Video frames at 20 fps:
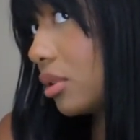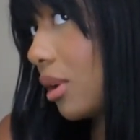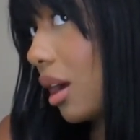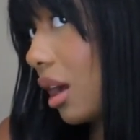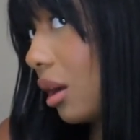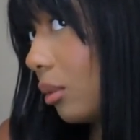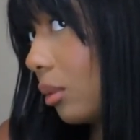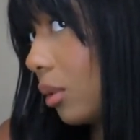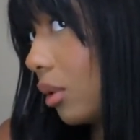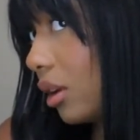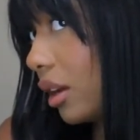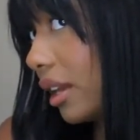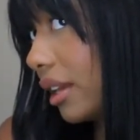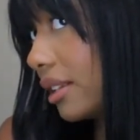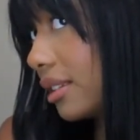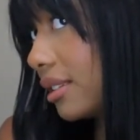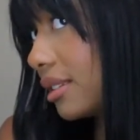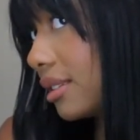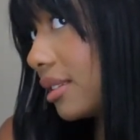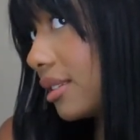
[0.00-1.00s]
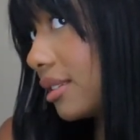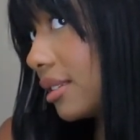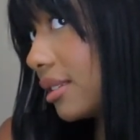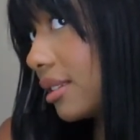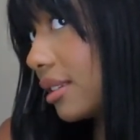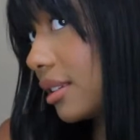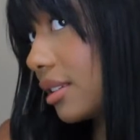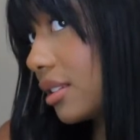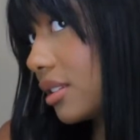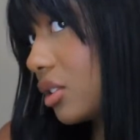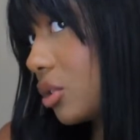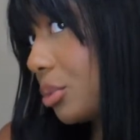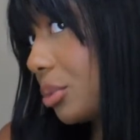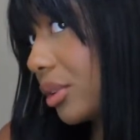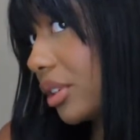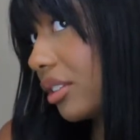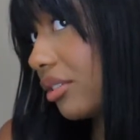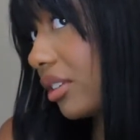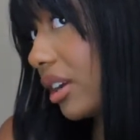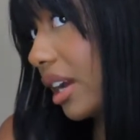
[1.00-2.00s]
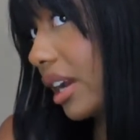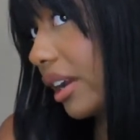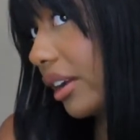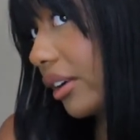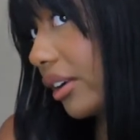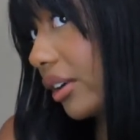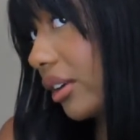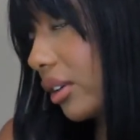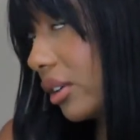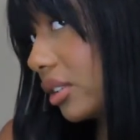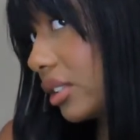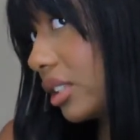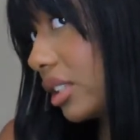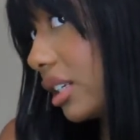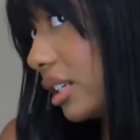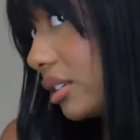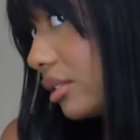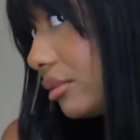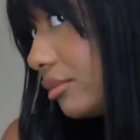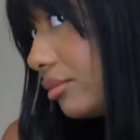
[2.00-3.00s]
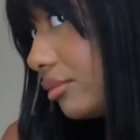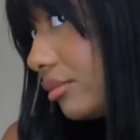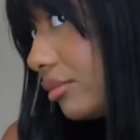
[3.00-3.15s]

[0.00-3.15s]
do I want super defined curls, you know?